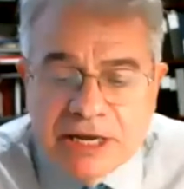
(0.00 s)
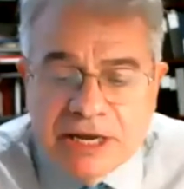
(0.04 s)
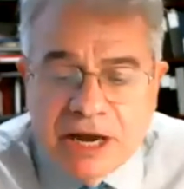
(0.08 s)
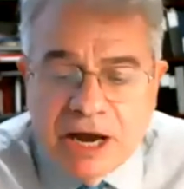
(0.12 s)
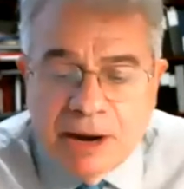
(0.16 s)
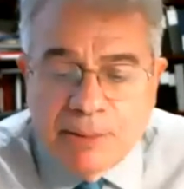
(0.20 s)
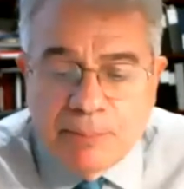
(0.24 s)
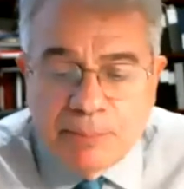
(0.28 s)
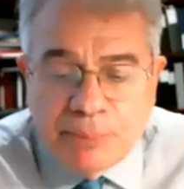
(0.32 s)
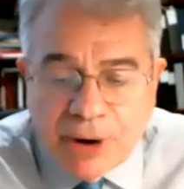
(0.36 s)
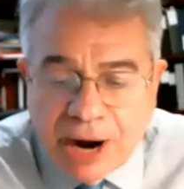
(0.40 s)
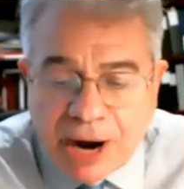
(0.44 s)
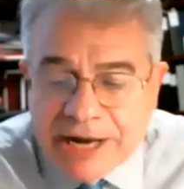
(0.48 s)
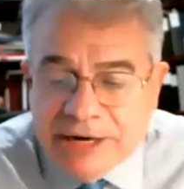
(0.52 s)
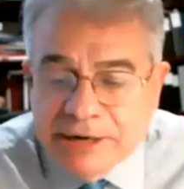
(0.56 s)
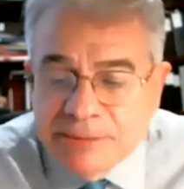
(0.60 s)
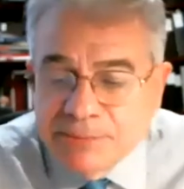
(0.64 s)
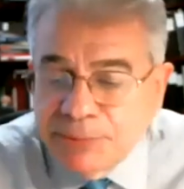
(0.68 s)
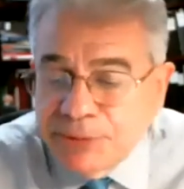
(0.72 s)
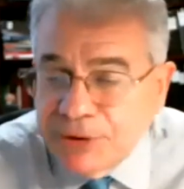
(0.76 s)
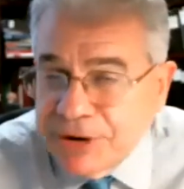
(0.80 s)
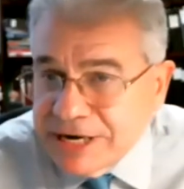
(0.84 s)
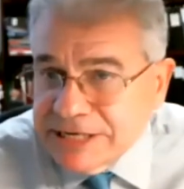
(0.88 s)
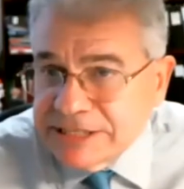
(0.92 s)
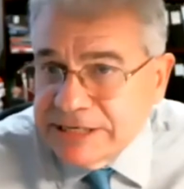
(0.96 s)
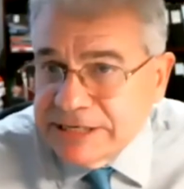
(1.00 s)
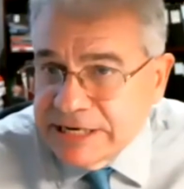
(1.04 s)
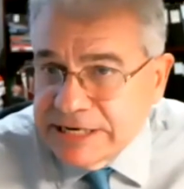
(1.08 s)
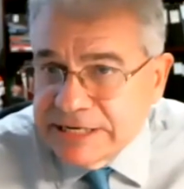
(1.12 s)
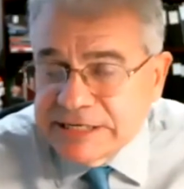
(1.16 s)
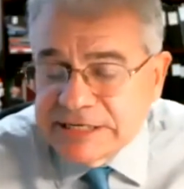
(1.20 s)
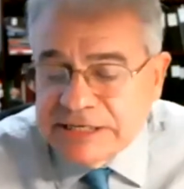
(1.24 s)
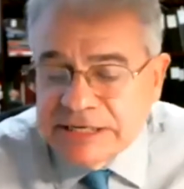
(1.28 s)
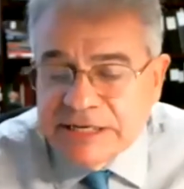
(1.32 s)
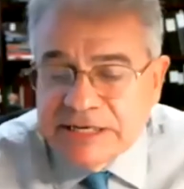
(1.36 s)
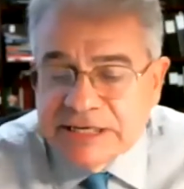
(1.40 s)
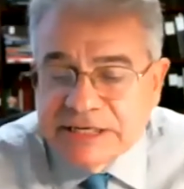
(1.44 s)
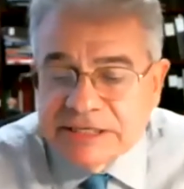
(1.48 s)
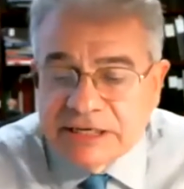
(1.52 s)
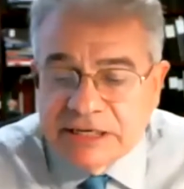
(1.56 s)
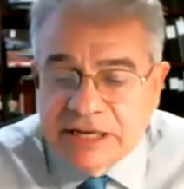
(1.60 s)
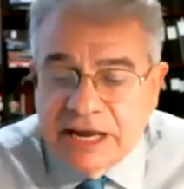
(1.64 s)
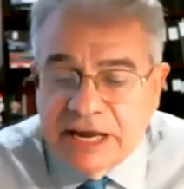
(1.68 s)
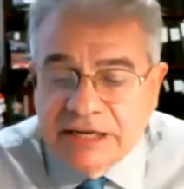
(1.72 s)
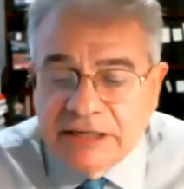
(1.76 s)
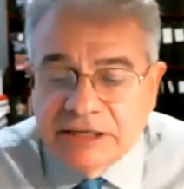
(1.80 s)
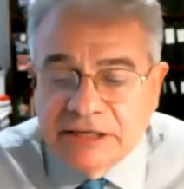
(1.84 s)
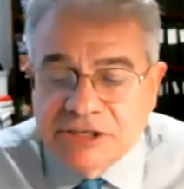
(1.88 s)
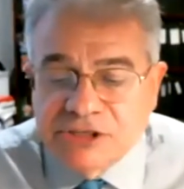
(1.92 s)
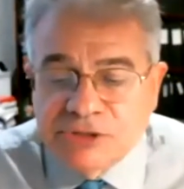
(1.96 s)
A Biden presidency is
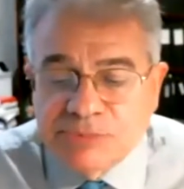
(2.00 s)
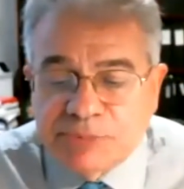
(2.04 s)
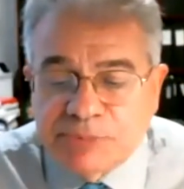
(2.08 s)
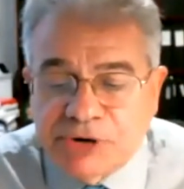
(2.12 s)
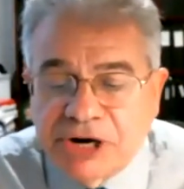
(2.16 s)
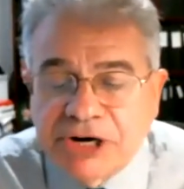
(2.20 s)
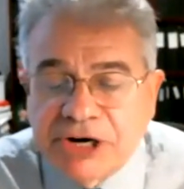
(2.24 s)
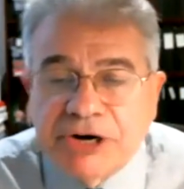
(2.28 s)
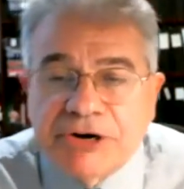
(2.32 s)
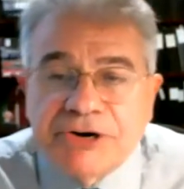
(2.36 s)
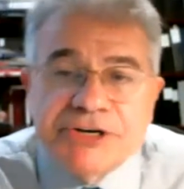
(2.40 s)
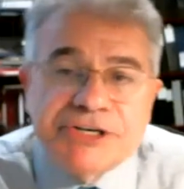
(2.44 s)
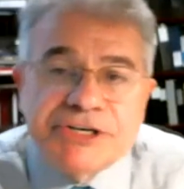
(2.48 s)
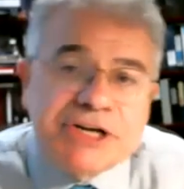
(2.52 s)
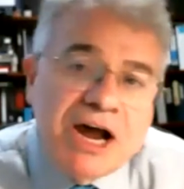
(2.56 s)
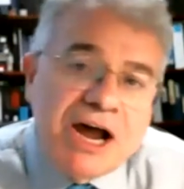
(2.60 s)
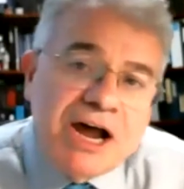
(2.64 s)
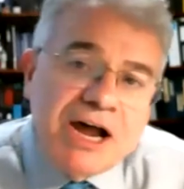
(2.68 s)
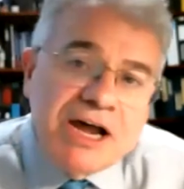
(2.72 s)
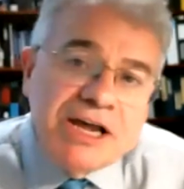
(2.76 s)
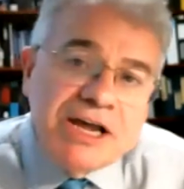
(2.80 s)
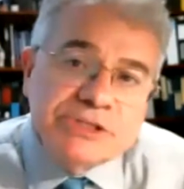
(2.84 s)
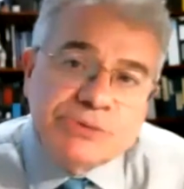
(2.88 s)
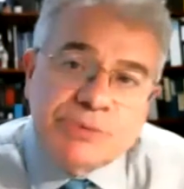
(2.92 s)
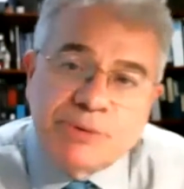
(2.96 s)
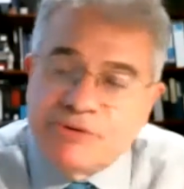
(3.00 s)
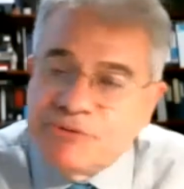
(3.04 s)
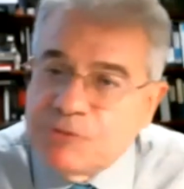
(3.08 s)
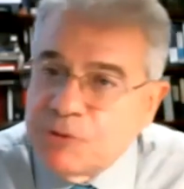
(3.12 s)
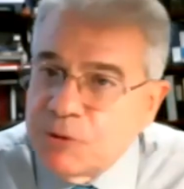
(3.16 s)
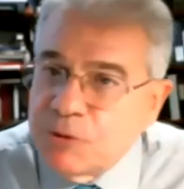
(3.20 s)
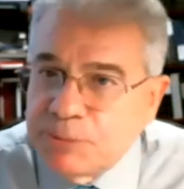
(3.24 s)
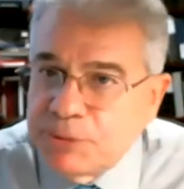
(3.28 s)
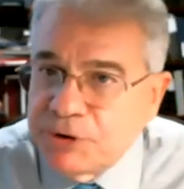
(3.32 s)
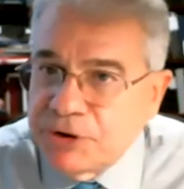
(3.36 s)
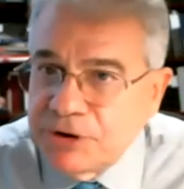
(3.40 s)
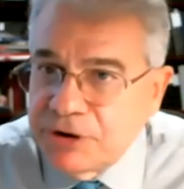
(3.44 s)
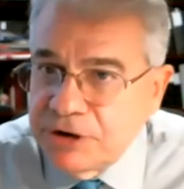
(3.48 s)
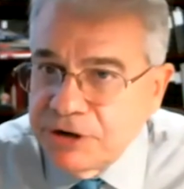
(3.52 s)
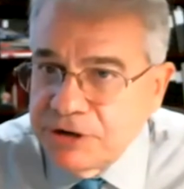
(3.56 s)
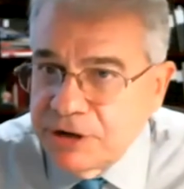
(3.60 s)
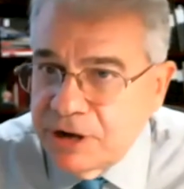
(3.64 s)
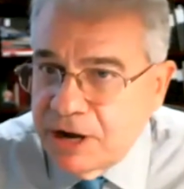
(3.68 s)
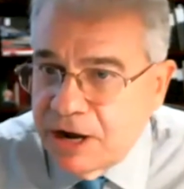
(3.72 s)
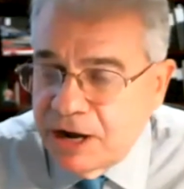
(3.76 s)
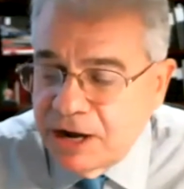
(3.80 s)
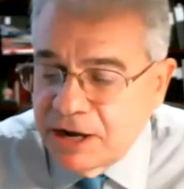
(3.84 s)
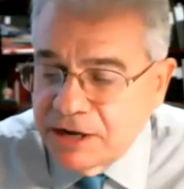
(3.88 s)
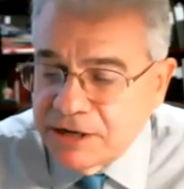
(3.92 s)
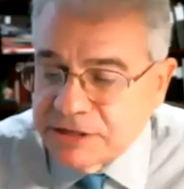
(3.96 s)
likely to prioritize what former
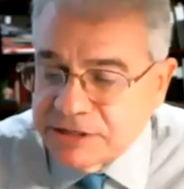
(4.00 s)
uh,